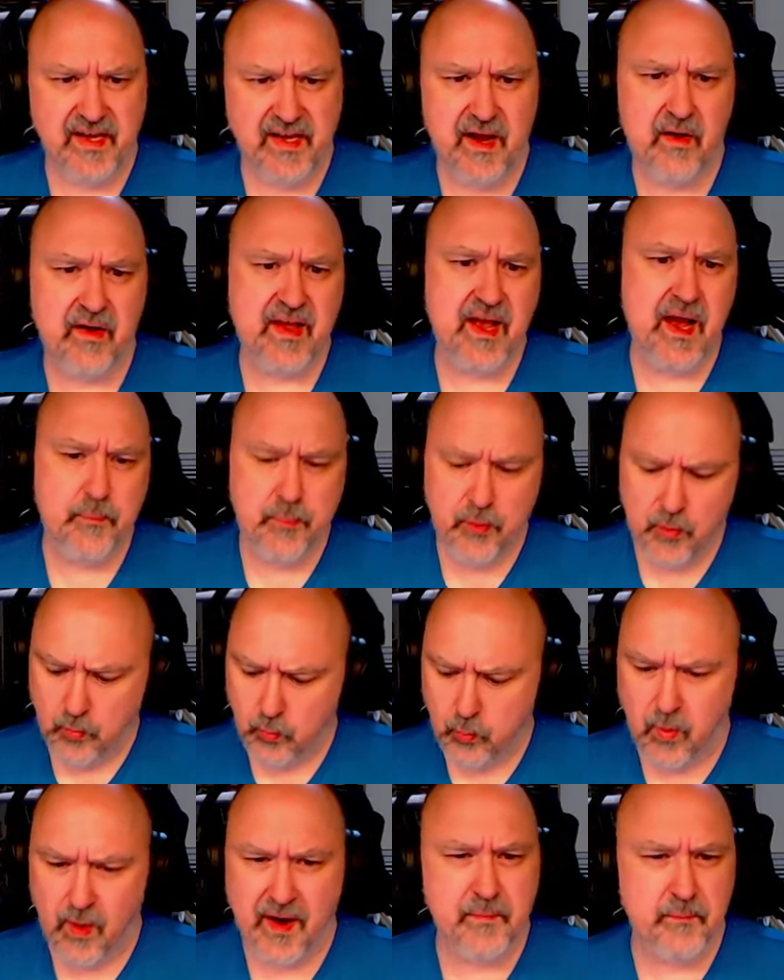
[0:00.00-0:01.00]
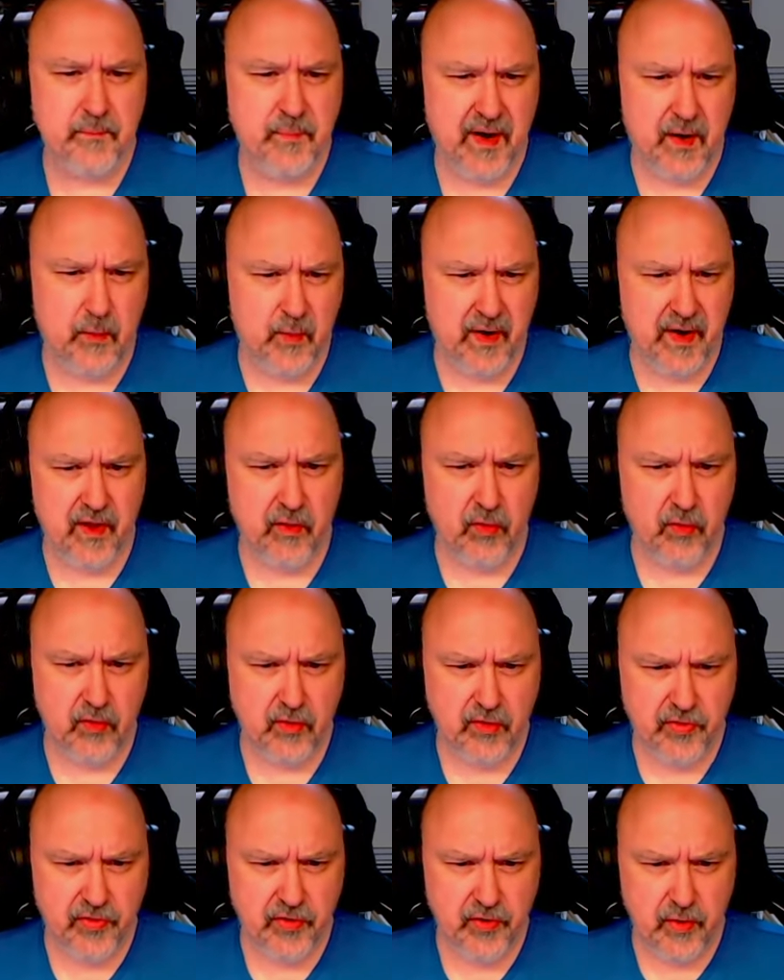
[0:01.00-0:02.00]
Now I can't put one partway along
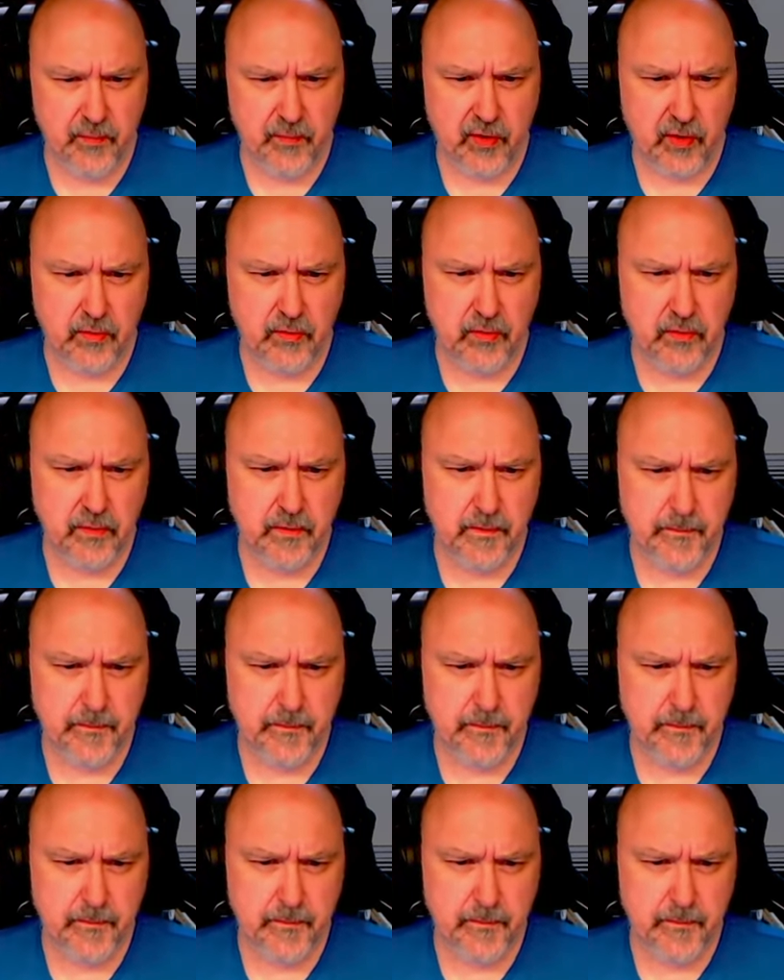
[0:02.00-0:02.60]
a thermo.